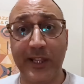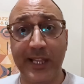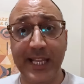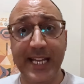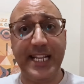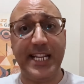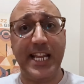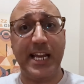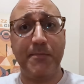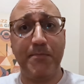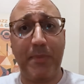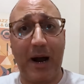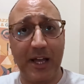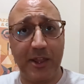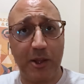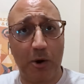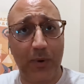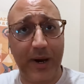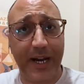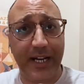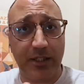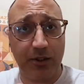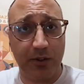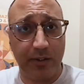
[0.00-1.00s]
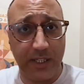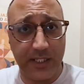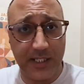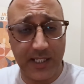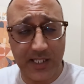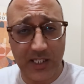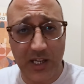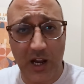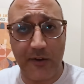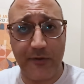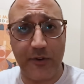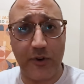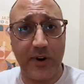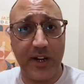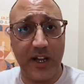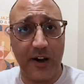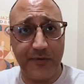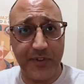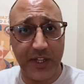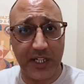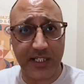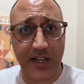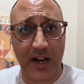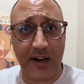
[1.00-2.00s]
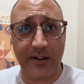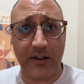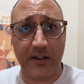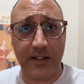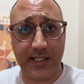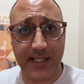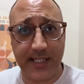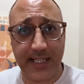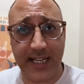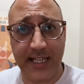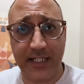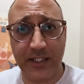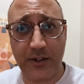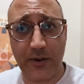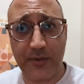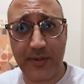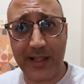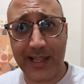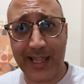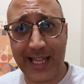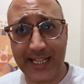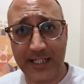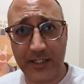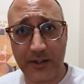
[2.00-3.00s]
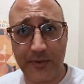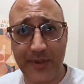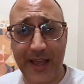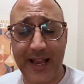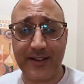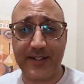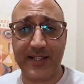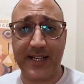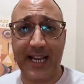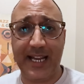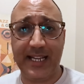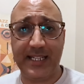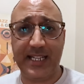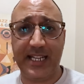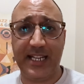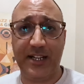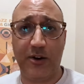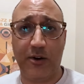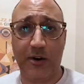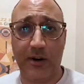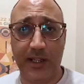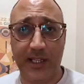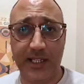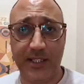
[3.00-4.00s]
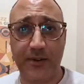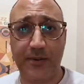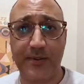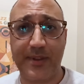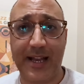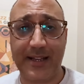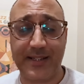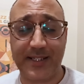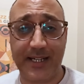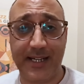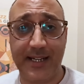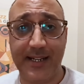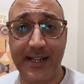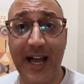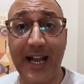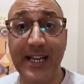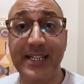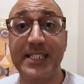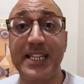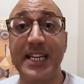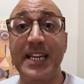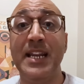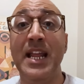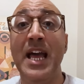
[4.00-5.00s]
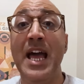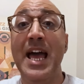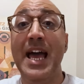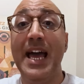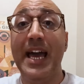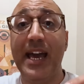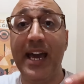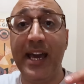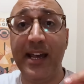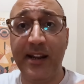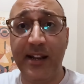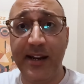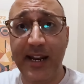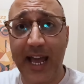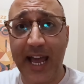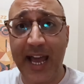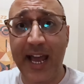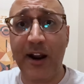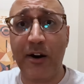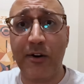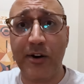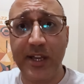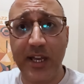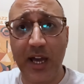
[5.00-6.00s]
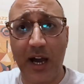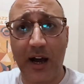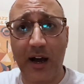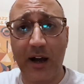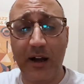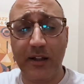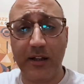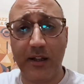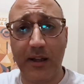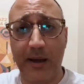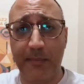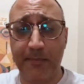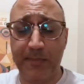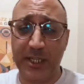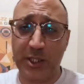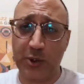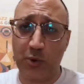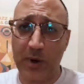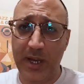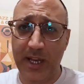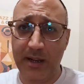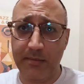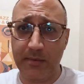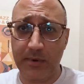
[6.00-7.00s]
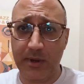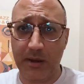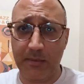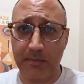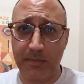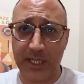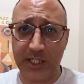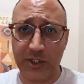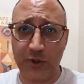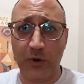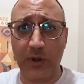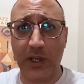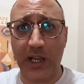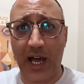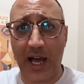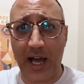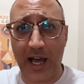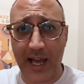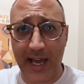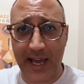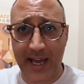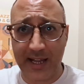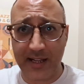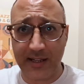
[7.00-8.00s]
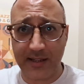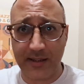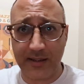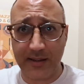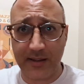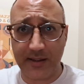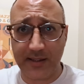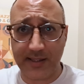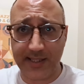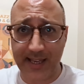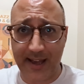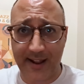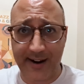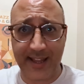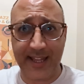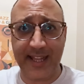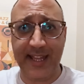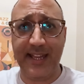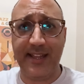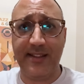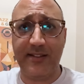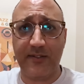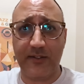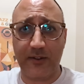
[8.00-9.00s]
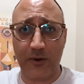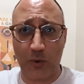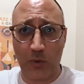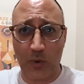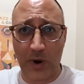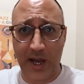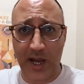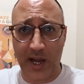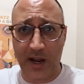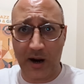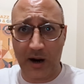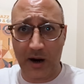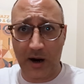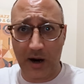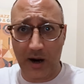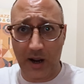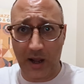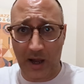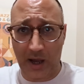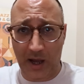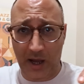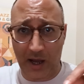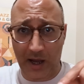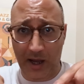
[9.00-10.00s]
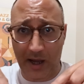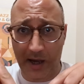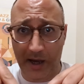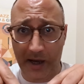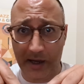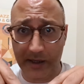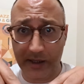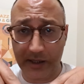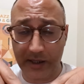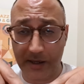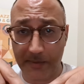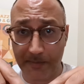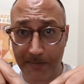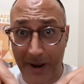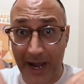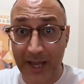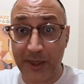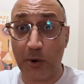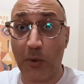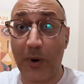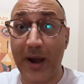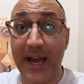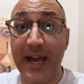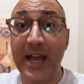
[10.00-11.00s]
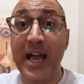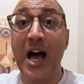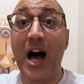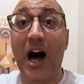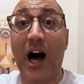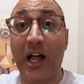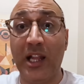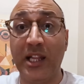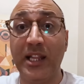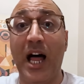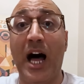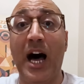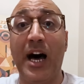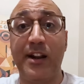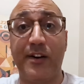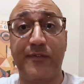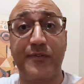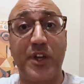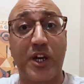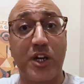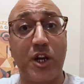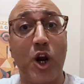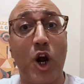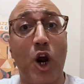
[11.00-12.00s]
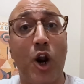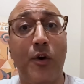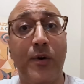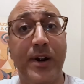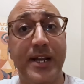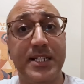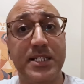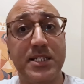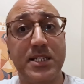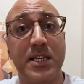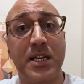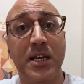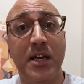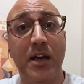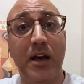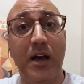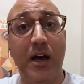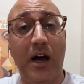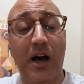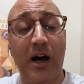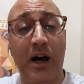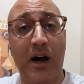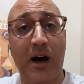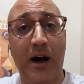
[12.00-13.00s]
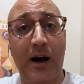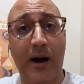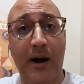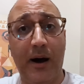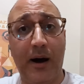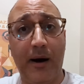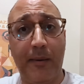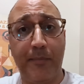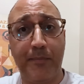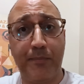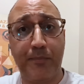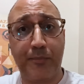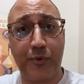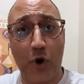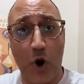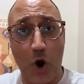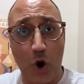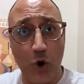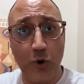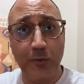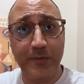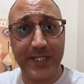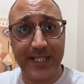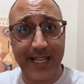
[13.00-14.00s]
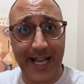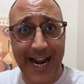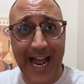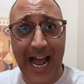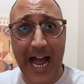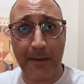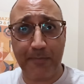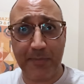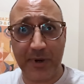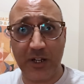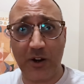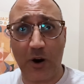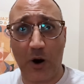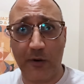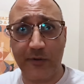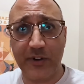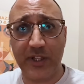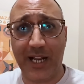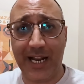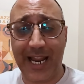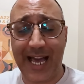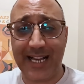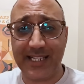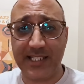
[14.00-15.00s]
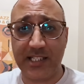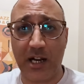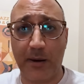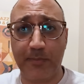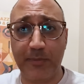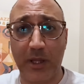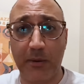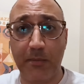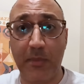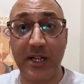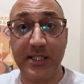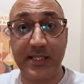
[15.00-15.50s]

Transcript: We're leading, by the way, to the discovery of the tunnels in late 2018, early 2019. In an area between Metula and Zarit, where, by the way, a lot of the current probes that happened over the last couple